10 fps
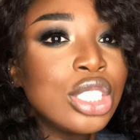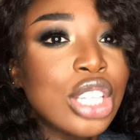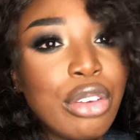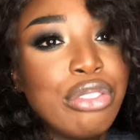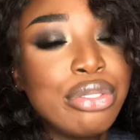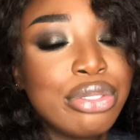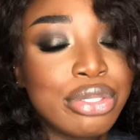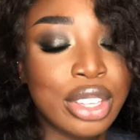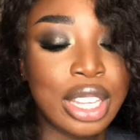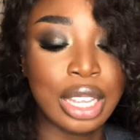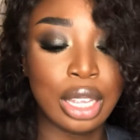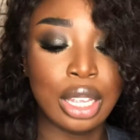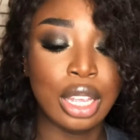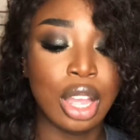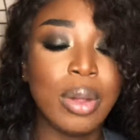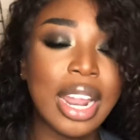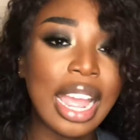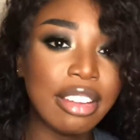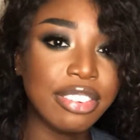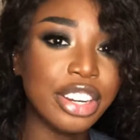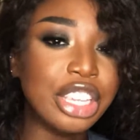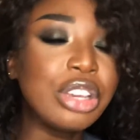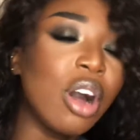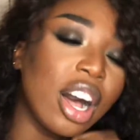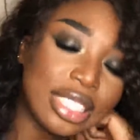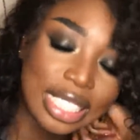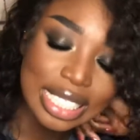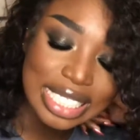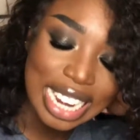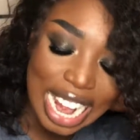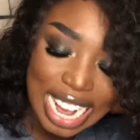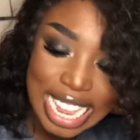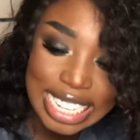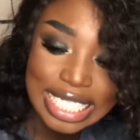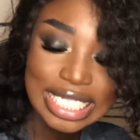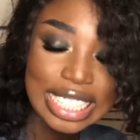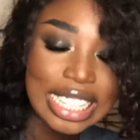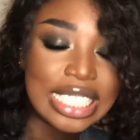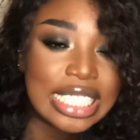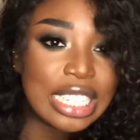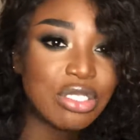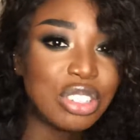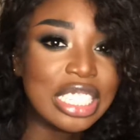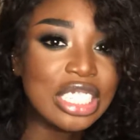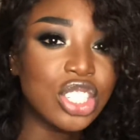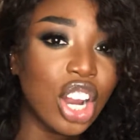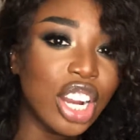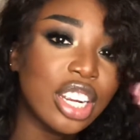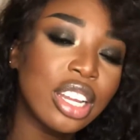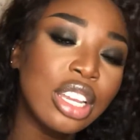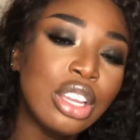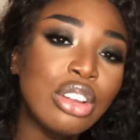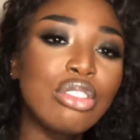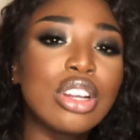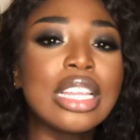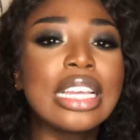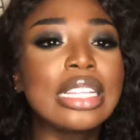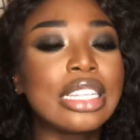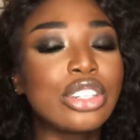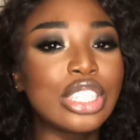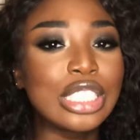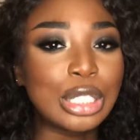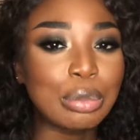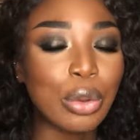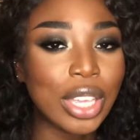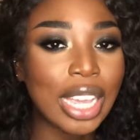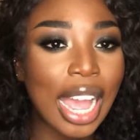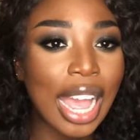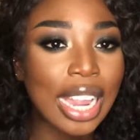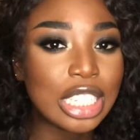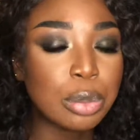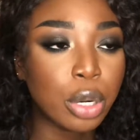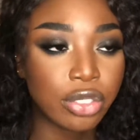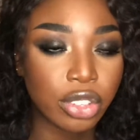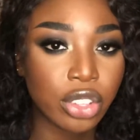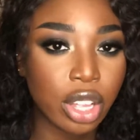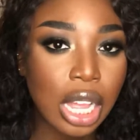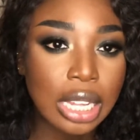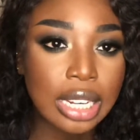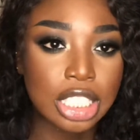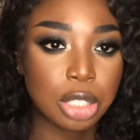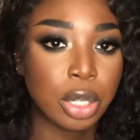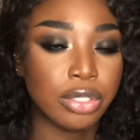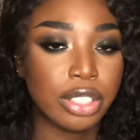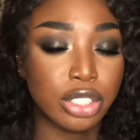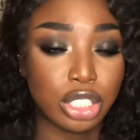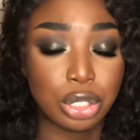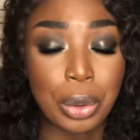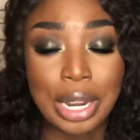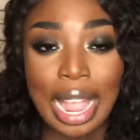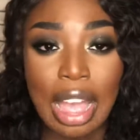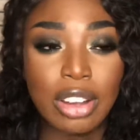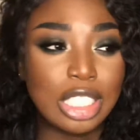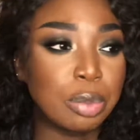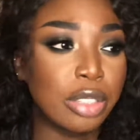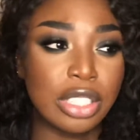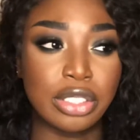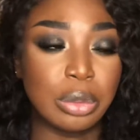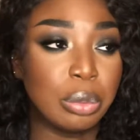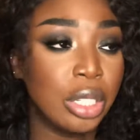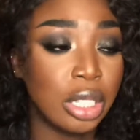So, what I have for you all today is this really dark, really glittery smoky eye. It's perfect for the holidays. It's perfect for just going out. It's perfect for